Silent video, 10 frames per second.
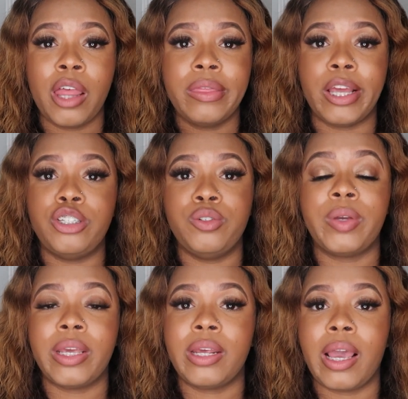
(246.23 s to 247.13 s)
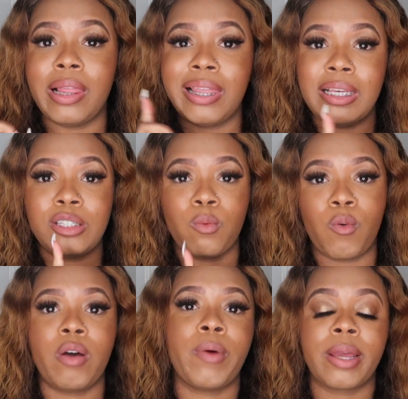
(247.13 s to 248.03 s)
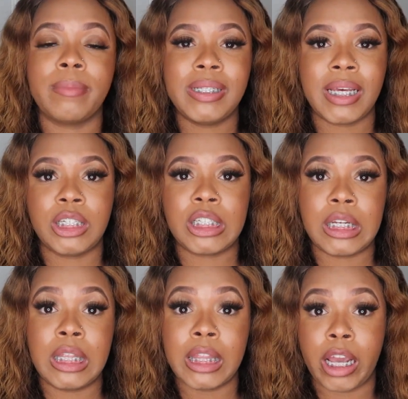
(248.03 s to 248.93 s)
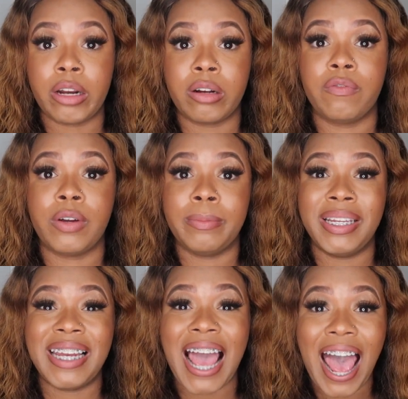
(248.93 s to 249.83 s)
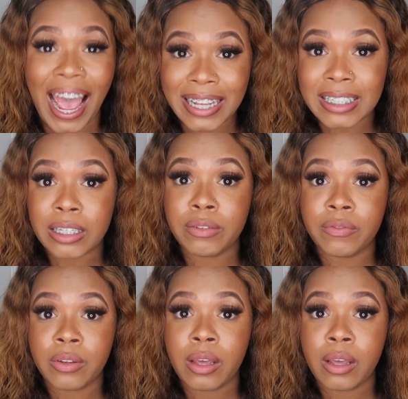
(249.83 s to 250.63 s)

that you get at least 1 recommendation letter from an active